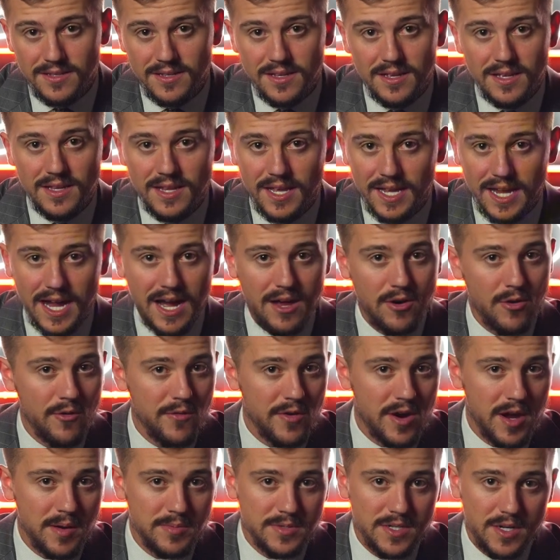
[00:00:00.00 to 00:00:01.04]
like how to
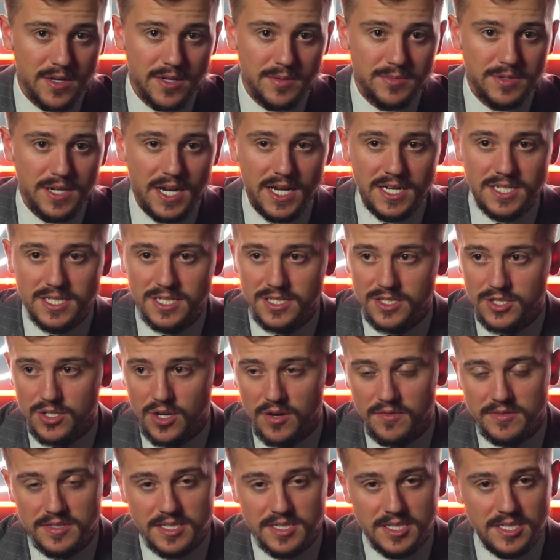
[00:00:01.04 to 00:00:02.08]
overcome certain objections,
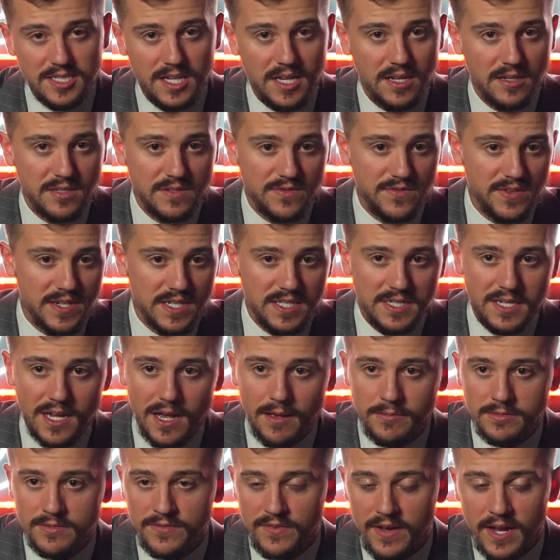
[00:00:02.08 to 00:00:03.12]
service to sales, fixed ops,
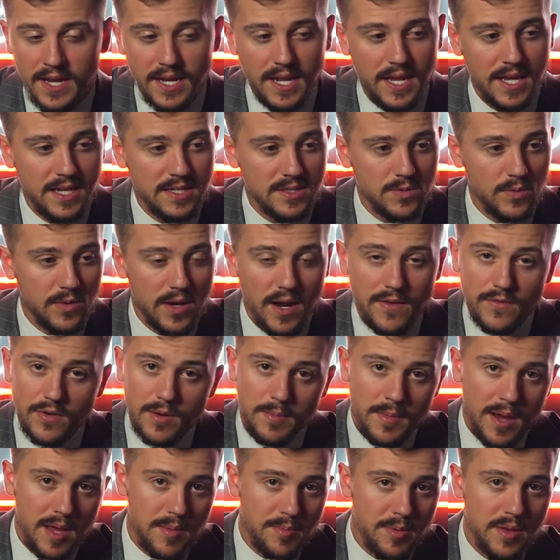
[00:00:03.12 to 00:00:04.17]
finance, whatever it
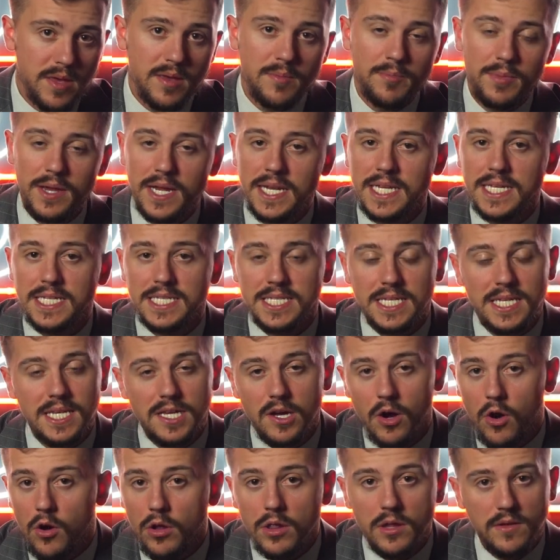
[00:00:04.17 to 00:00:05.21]
might be, BDC,
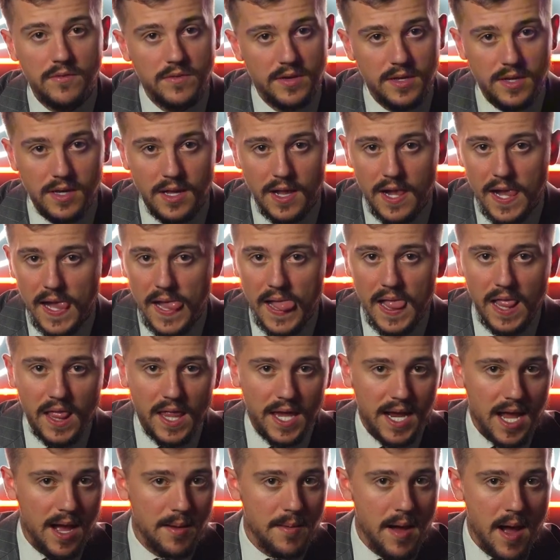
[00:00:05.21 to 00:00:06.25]
all of it. Like,
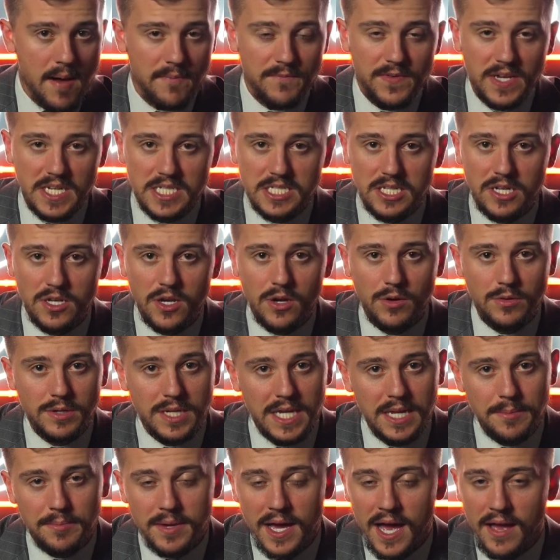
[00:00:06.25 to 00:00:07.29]
I'm fixing to go deep
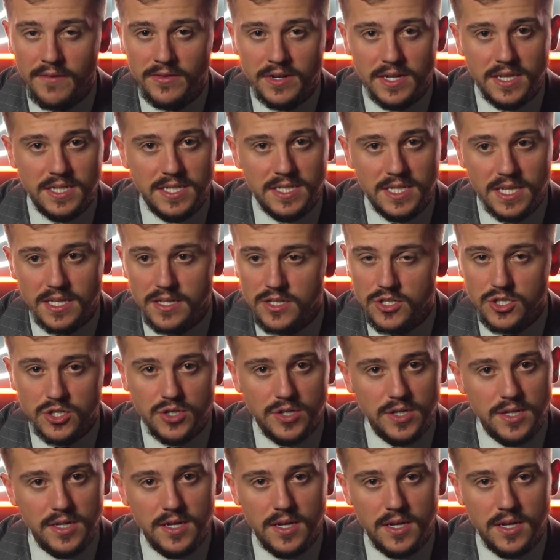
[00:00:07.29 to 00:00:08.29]
dive into this industry.